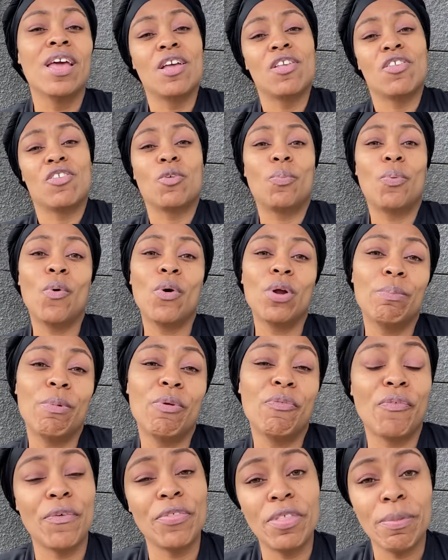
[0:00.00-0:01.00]
supporting me
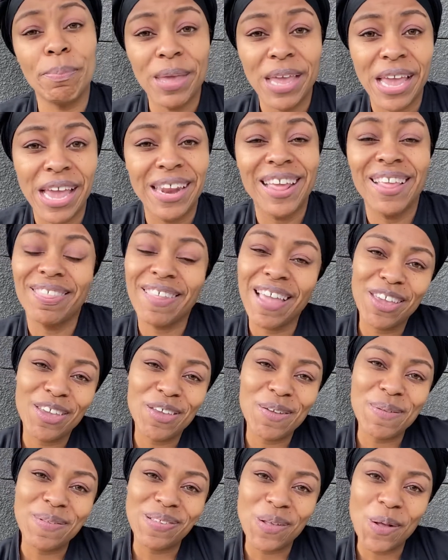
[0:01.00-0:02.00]
from the beginning,
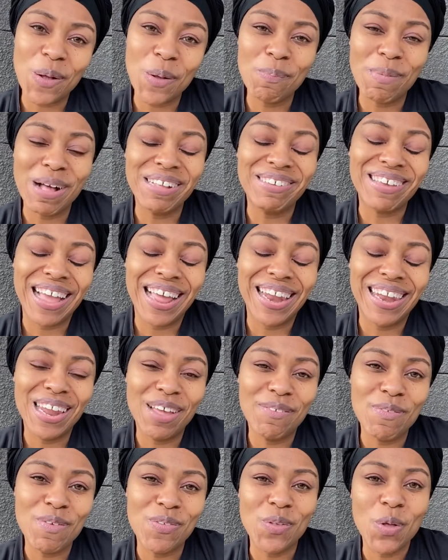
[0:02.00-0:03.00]
thank you so much. I
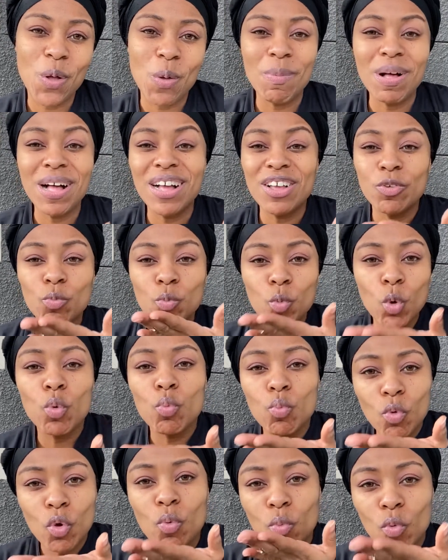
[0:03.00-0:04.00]
love you so much.
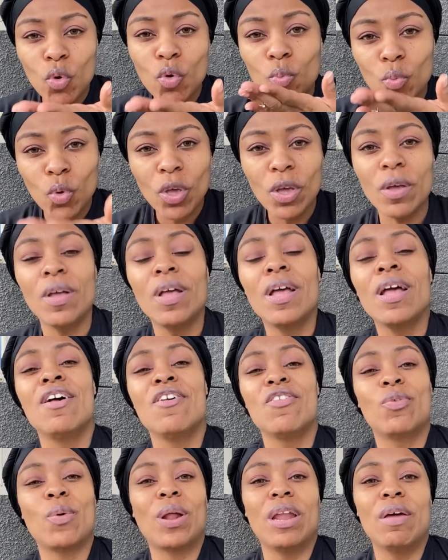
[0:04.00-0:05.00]

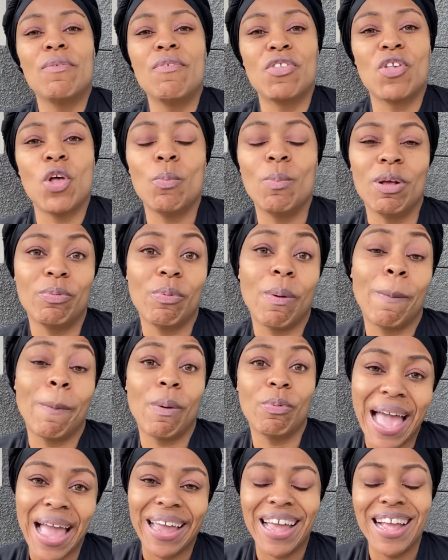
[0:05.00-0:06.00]
So I love you so much. But
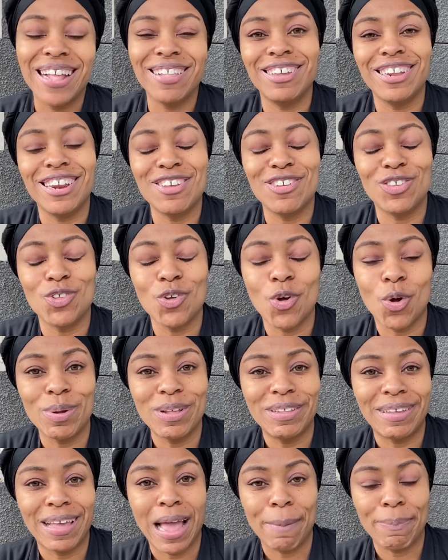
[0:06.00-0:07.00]
back into this
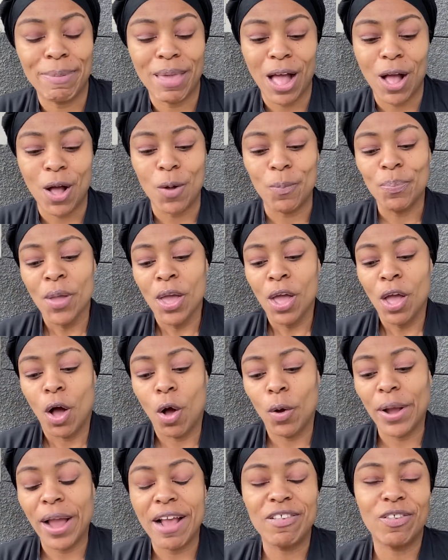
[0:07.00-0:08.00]
story time, y'all.
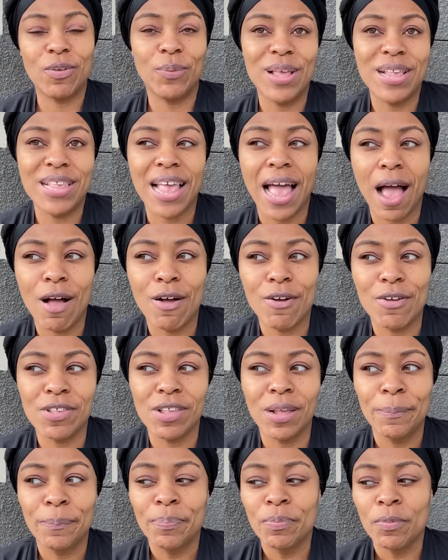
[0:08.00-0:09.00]
Okay, so this
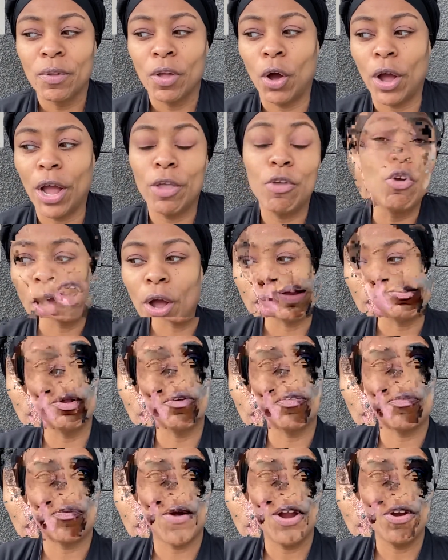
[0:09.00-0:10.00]
house, okay, you come in
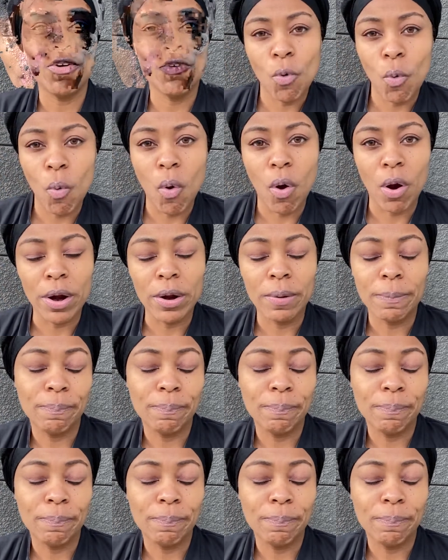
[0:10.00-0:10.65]
the front door,